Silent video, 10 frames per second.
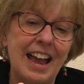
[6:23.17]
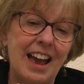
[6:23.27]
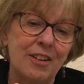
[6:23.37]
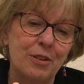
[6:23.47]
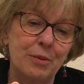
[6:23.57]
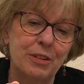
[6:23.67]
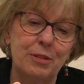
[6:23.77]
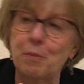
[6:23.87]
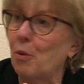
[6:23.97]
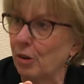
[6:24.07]
how do we
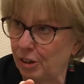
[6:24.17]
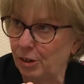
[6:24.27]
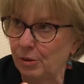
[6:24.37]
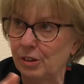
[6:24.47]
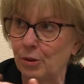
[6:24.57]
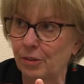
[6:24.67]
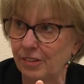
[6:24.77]
support you in your